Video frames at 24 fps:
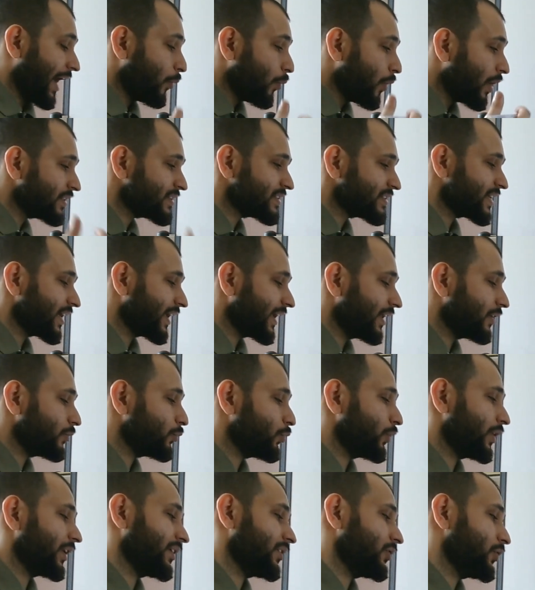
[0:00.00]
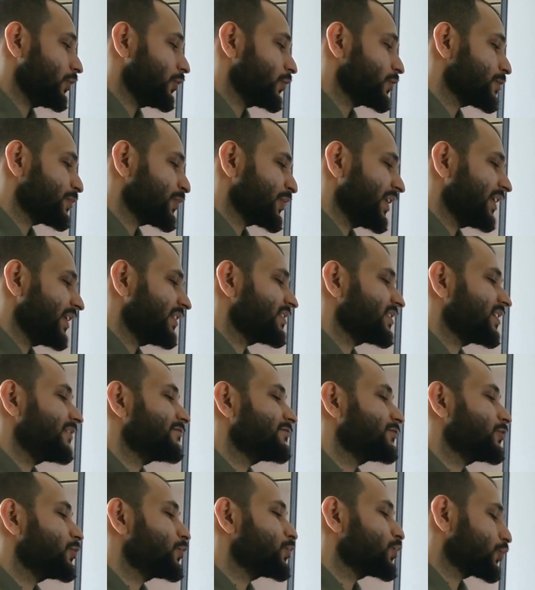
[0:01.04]
Once again, we can use
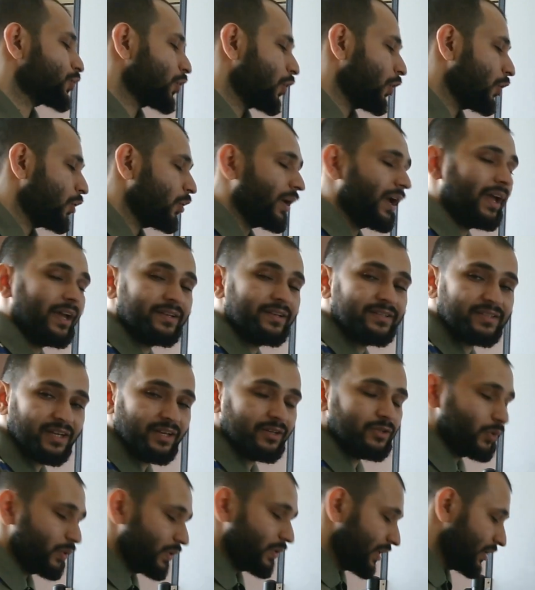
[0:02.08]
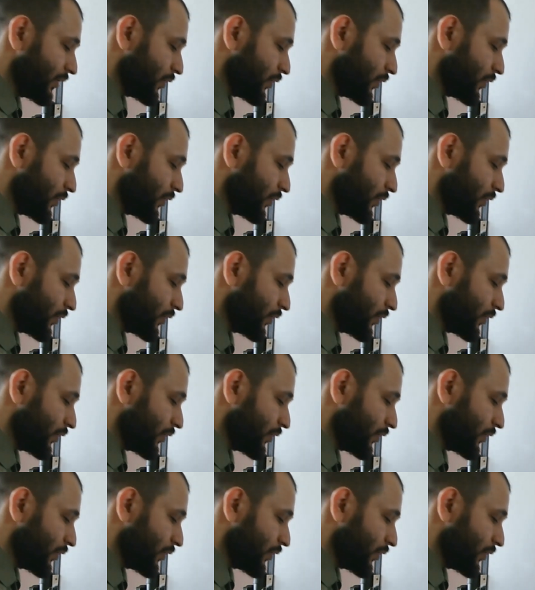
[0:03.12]
printf to show it to the